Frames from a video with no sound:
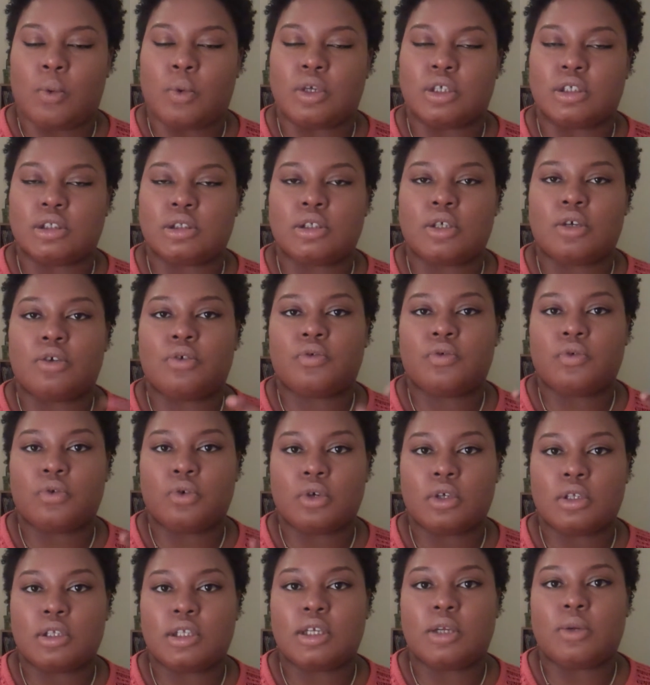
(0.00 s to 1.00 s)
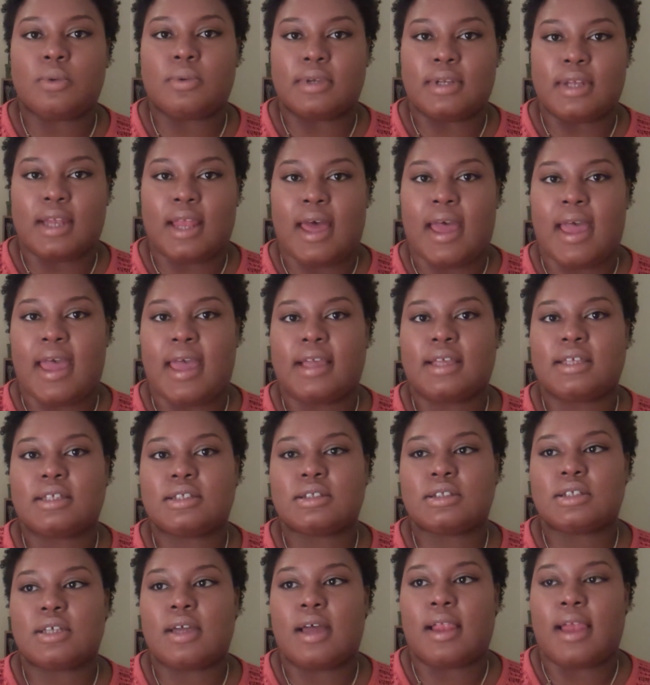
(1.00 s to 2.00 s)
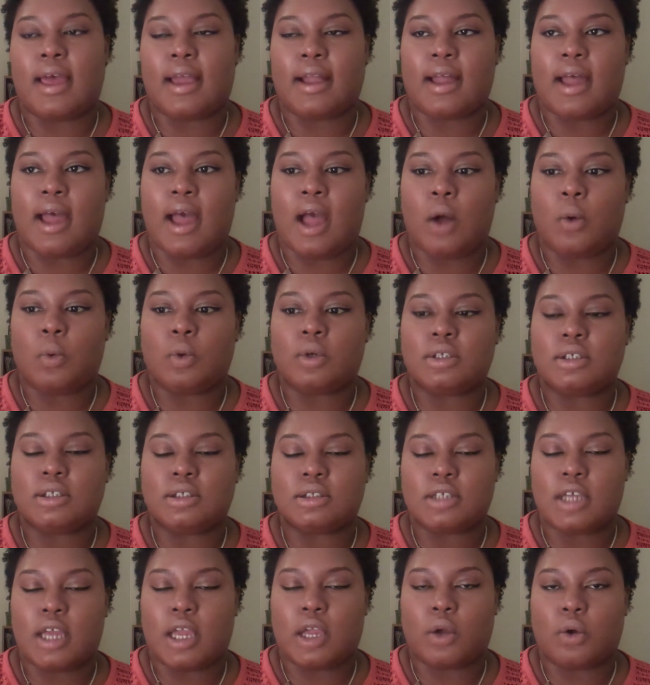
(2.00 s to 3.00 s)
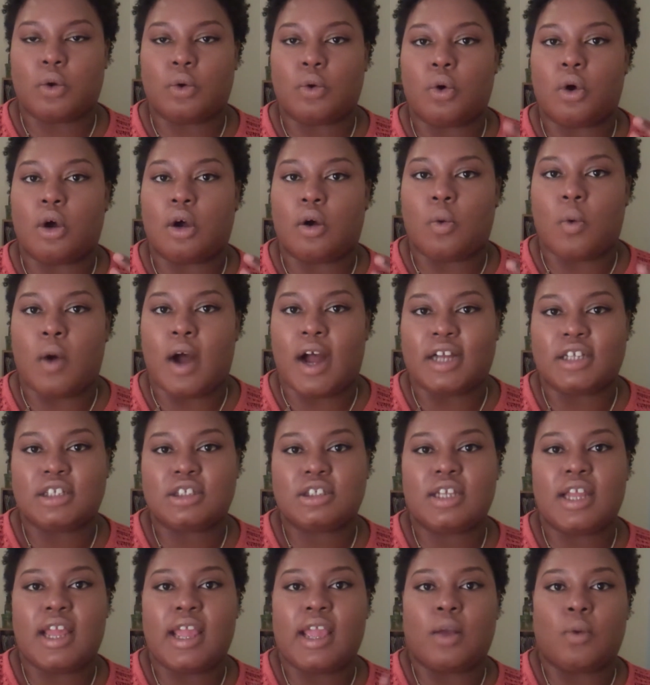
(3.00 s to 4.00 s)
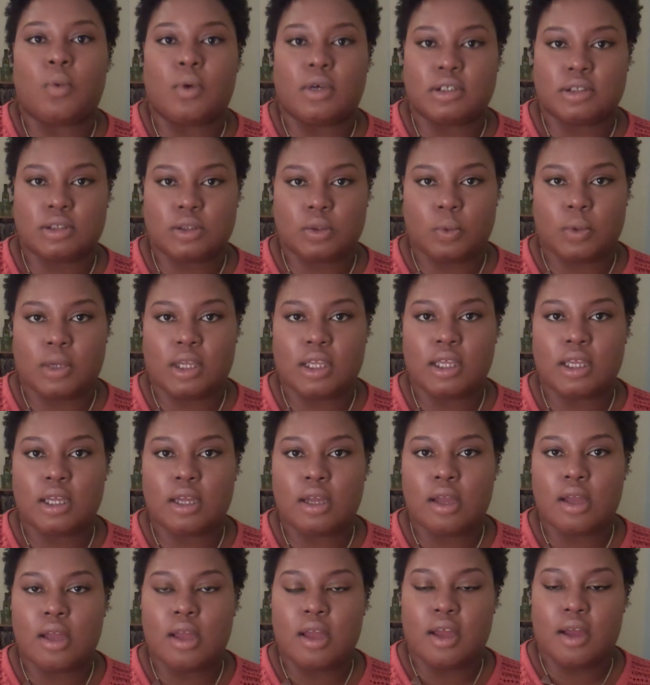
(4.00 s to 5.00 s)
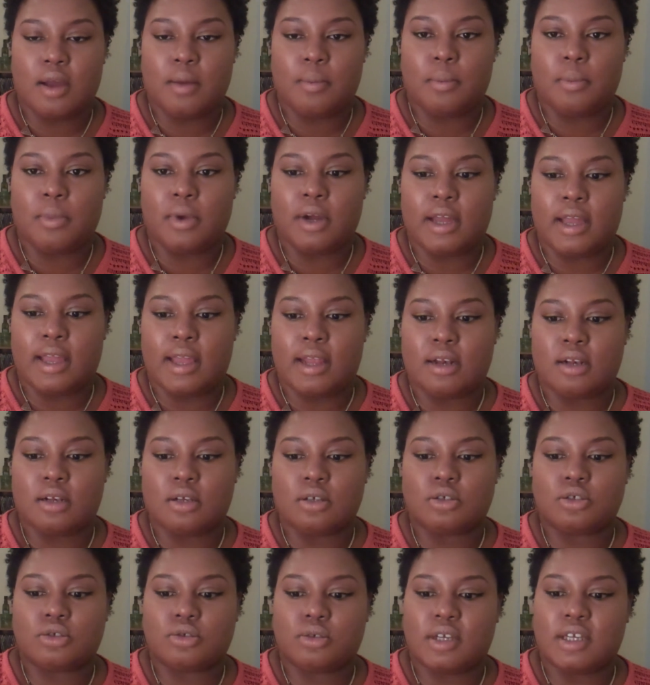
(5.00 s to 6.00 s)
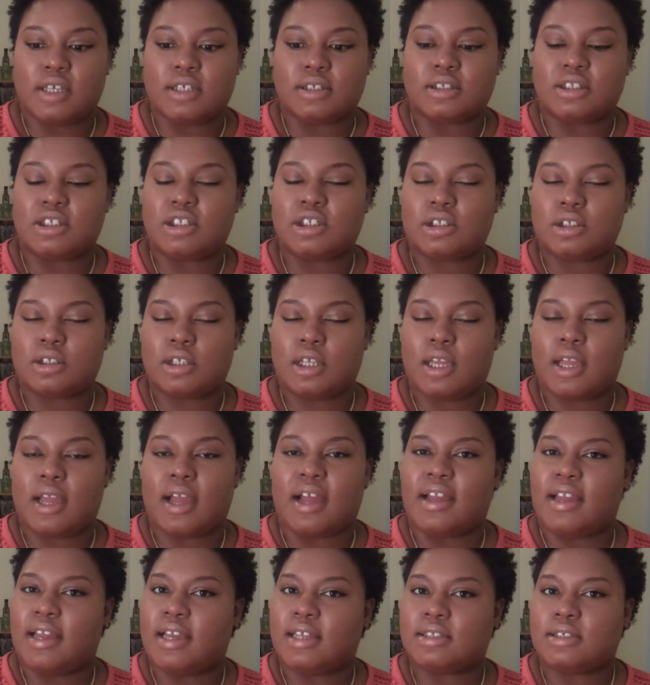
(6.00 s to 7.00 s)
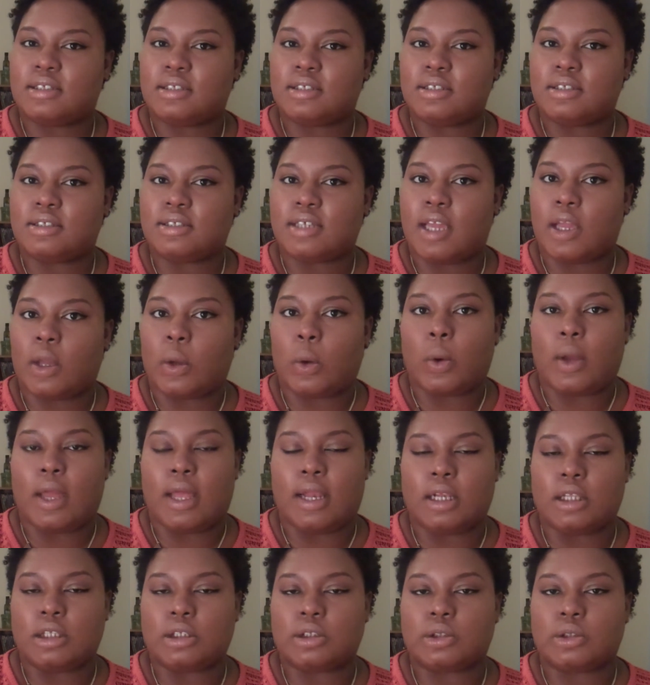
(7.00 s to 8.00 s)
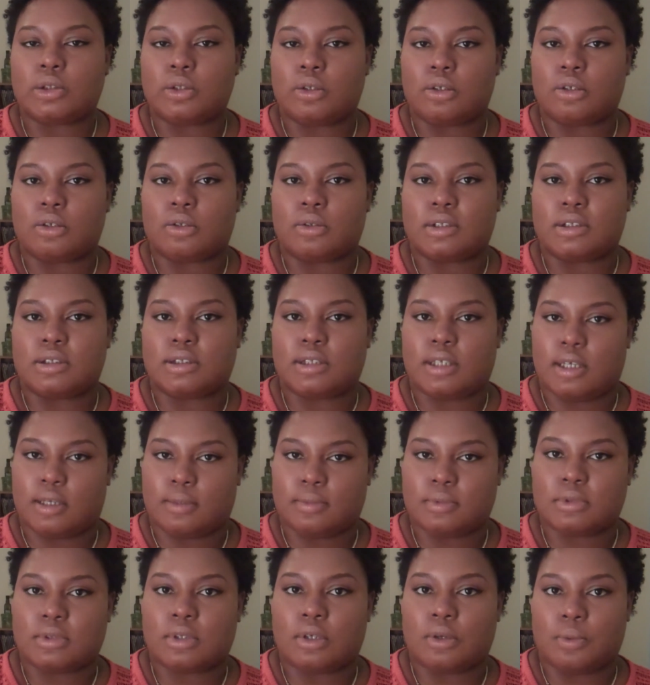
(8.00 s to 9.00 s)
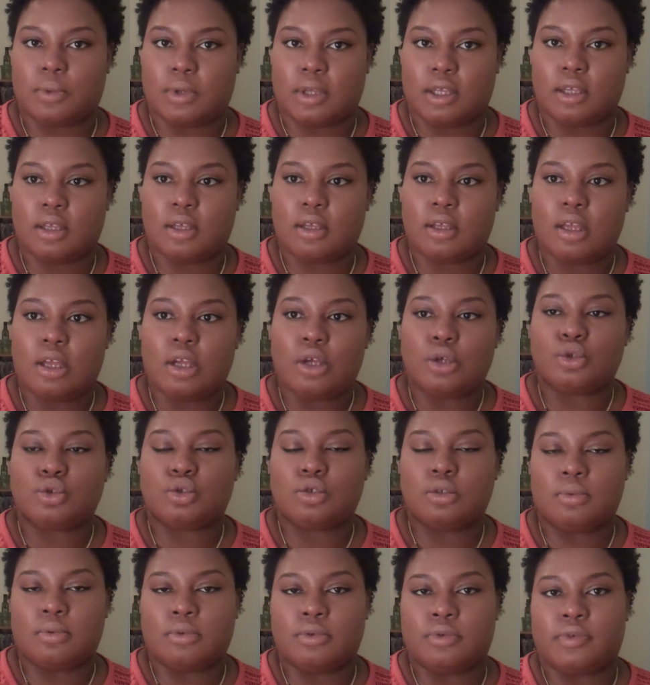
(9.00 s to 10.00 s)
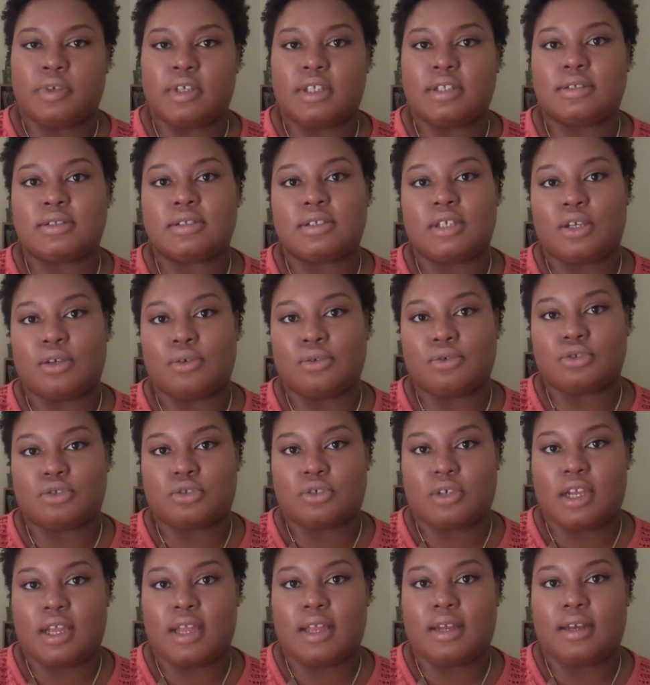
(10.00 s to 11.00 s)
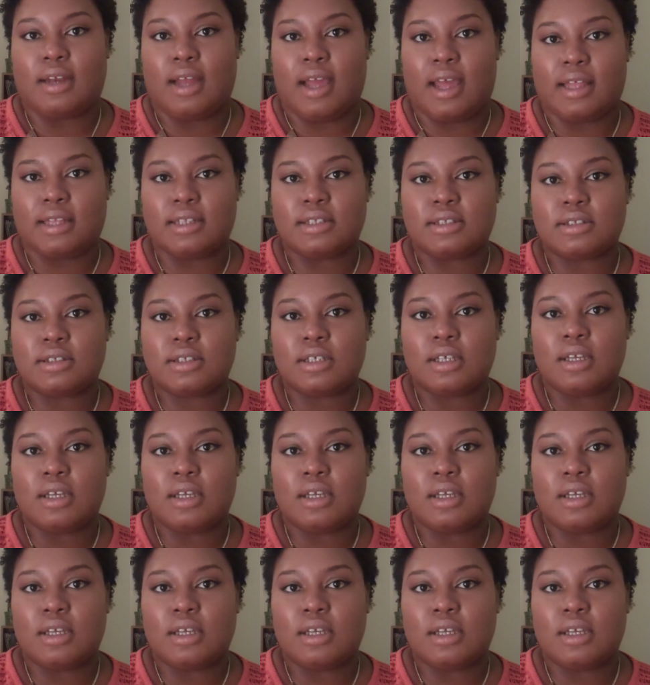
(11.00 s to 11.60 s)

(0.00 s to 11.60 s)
was fully relaxed, like I would detangle on wash day once a week, but transitioning I had to detangle at least 2 to 3 times a week to prevent single strand knots.